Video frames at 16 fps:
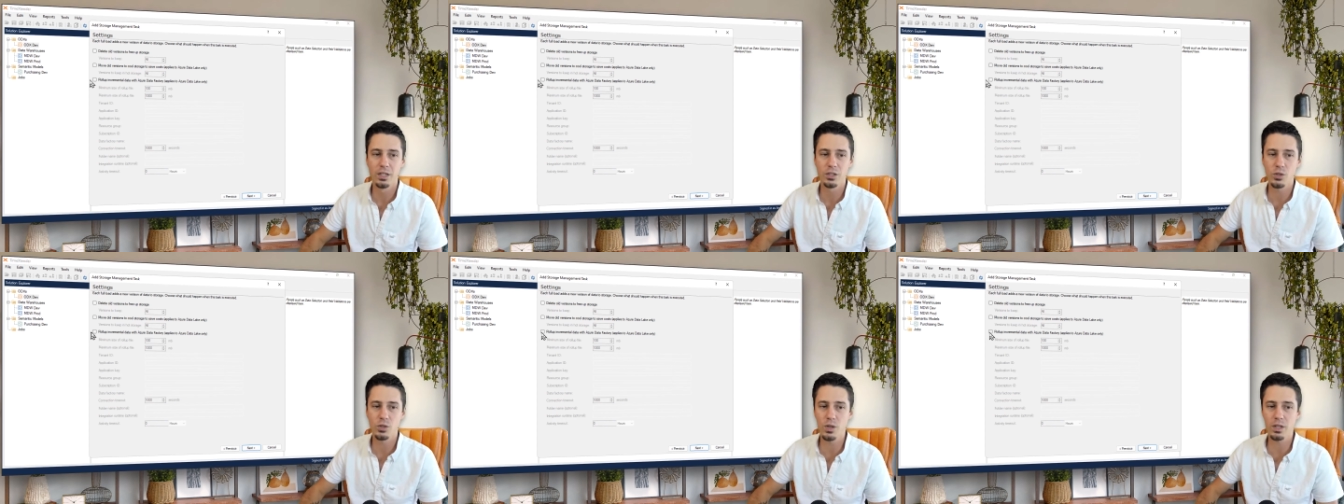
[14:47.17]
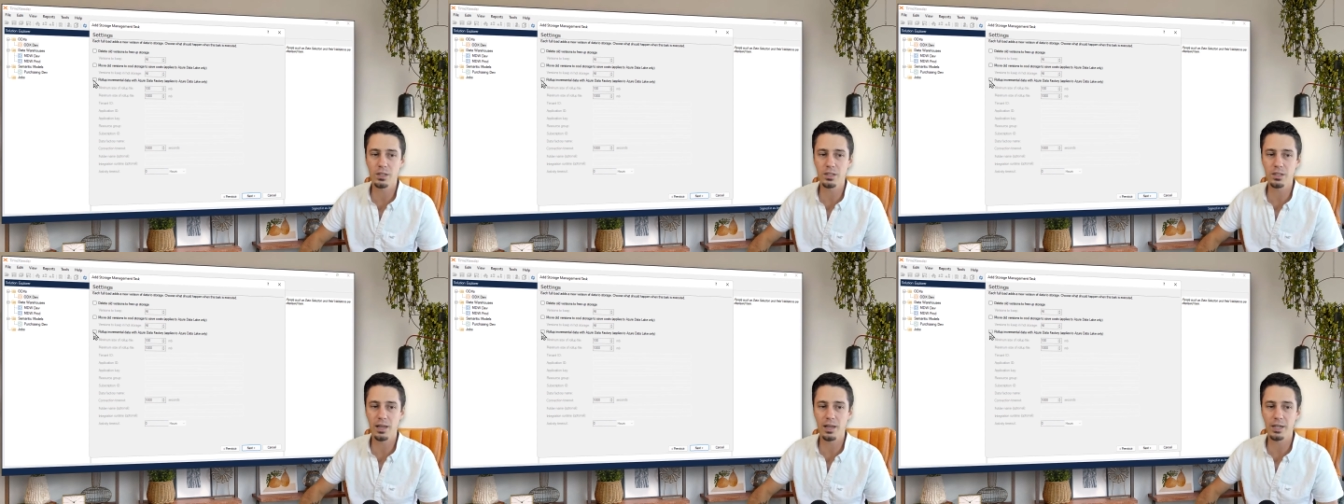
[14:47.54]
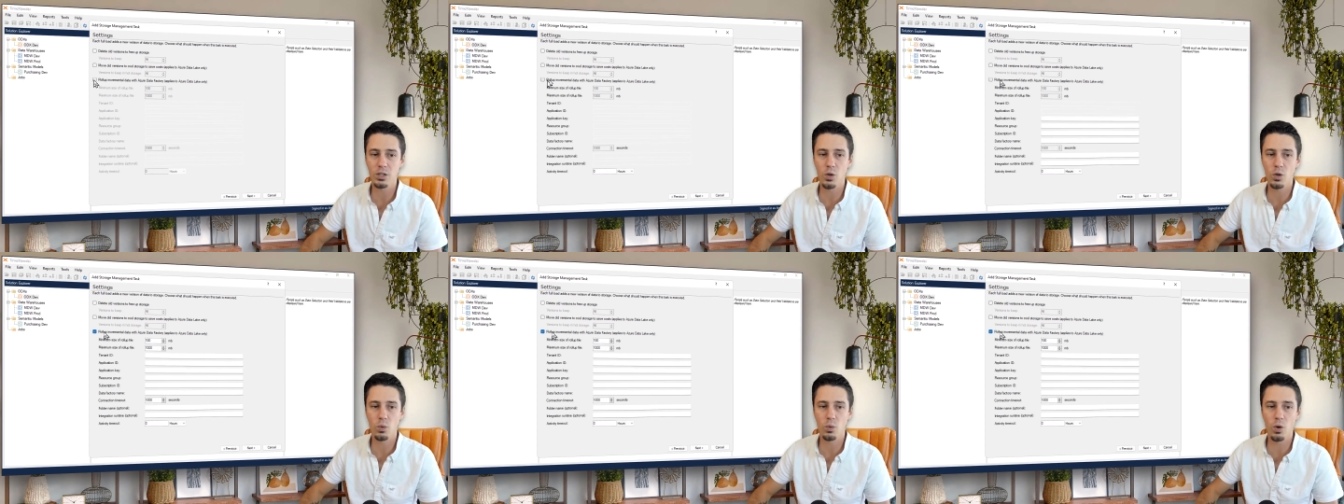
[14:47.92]
So you can
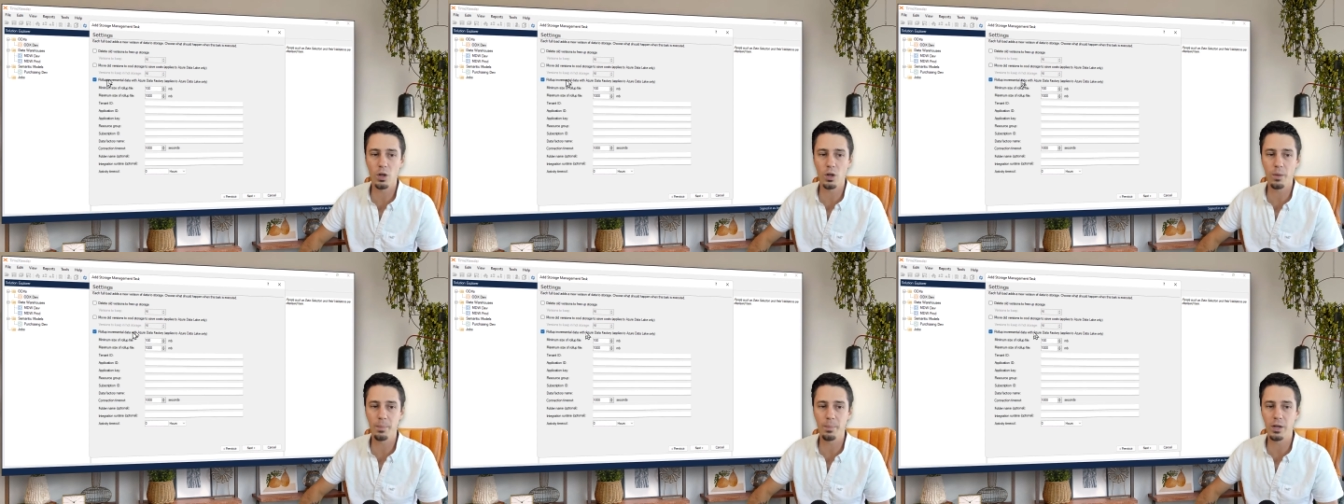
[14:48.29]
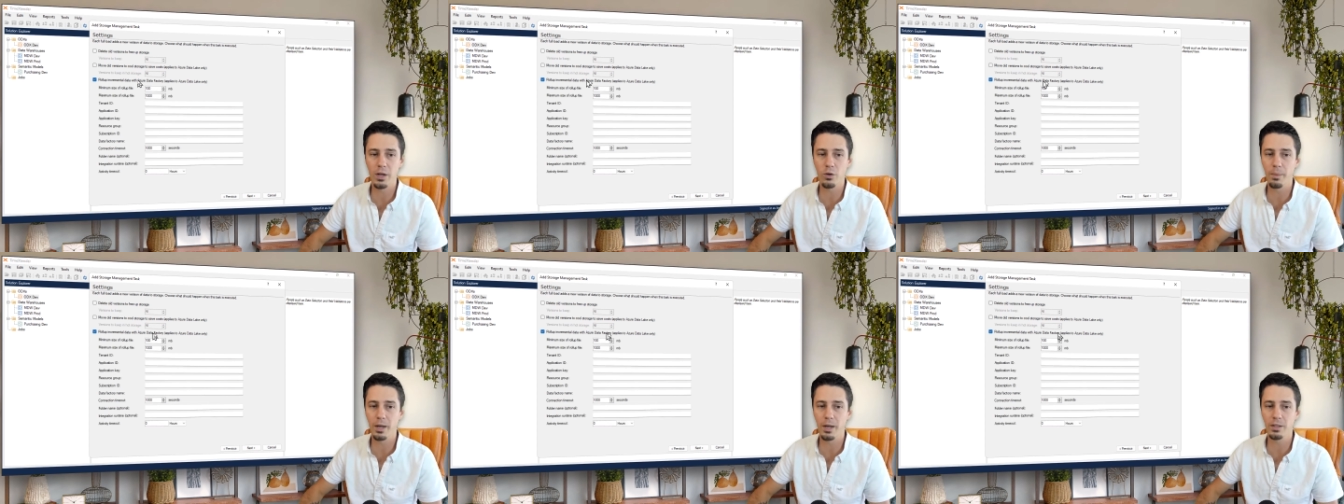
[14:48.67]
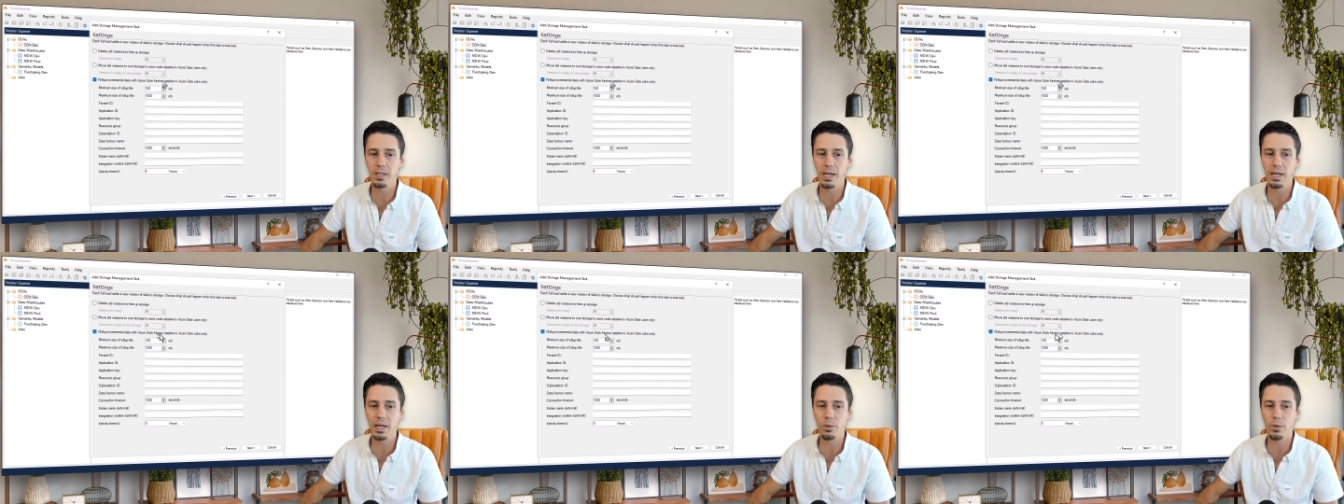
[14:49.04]
select roll up
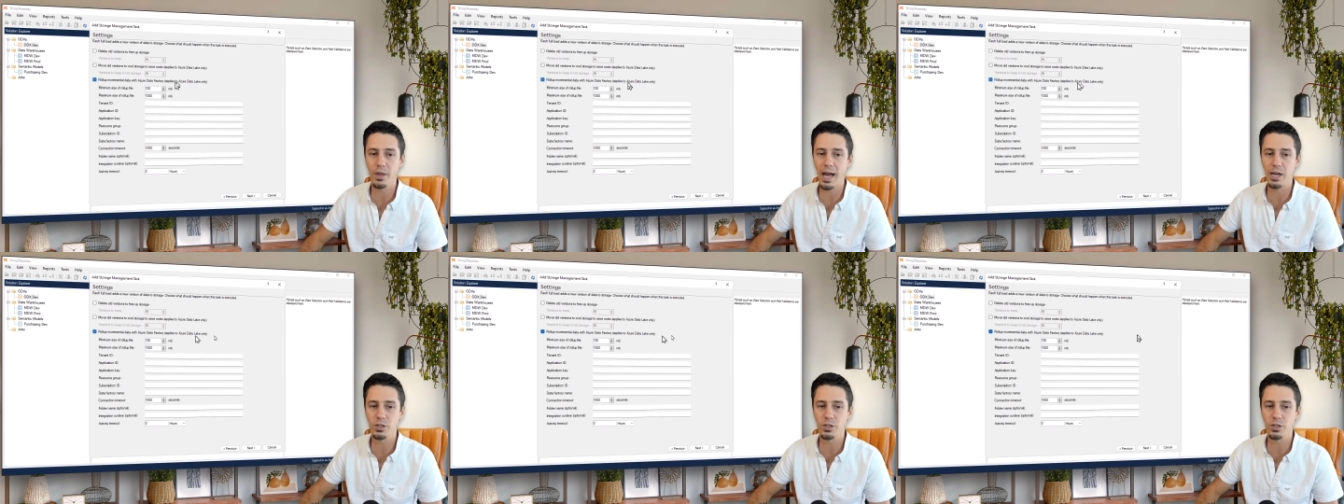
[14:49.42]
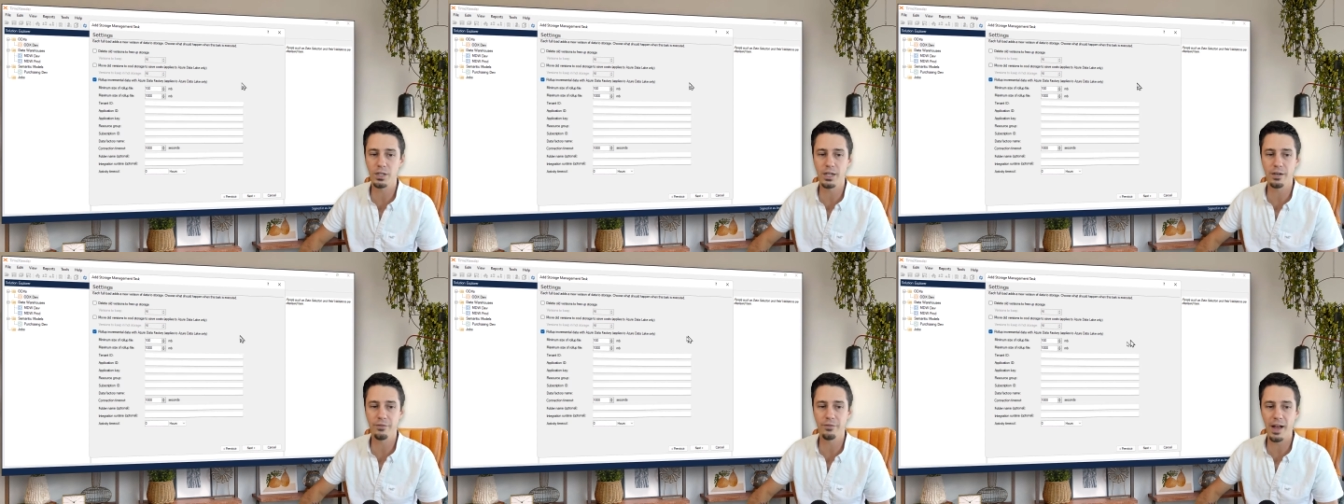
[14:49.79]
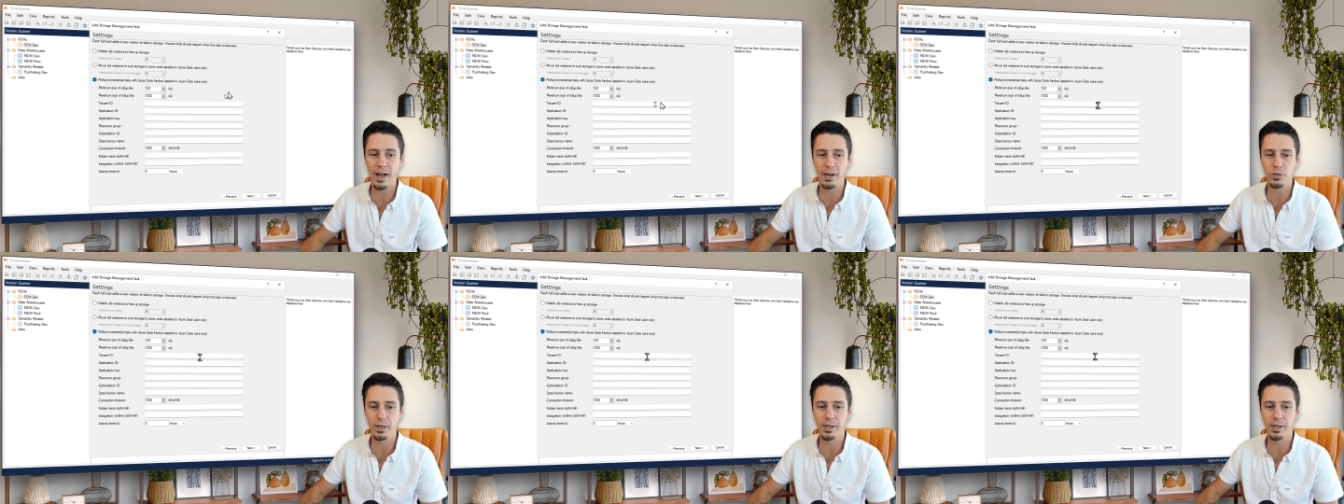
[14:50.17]
incremental data with Azure Data
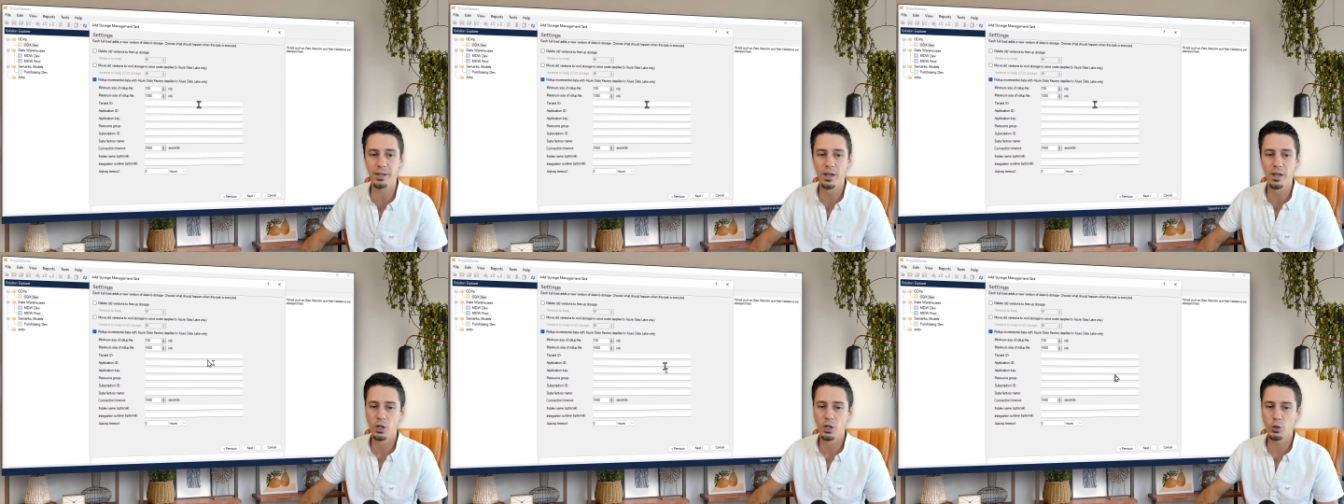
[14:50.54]
Factory.